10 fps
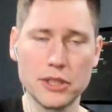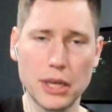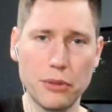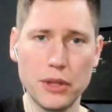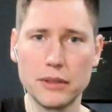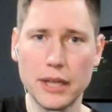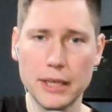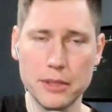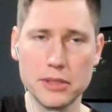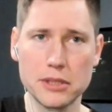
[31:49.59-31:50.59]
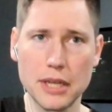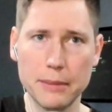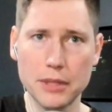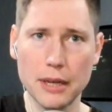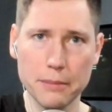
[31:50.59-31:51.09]
it's like a thin and light business
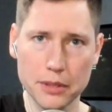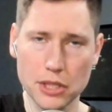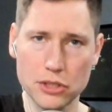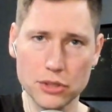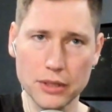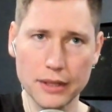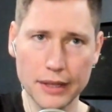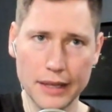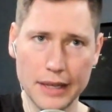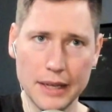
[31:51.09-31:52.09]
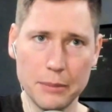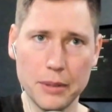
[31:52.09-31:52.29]
laptop essentially. Right.